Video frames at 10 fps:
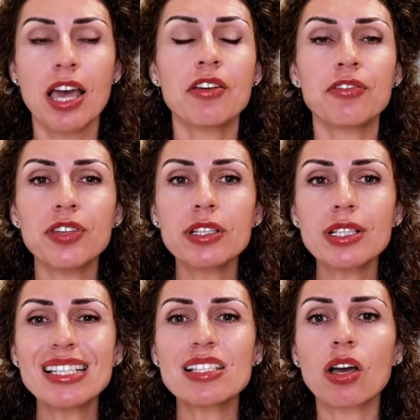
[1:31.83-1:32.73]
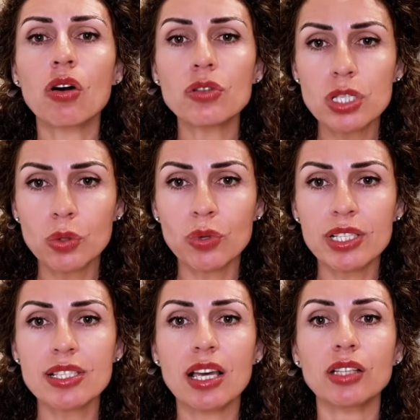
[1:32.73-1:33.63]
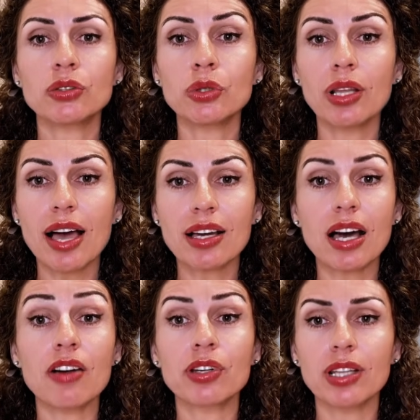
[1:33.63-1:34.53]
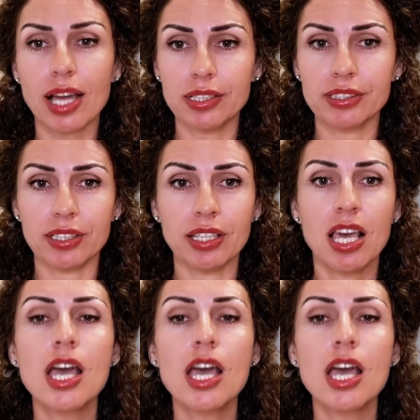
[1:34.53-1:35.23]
Fear is a consequence to lack of clarity.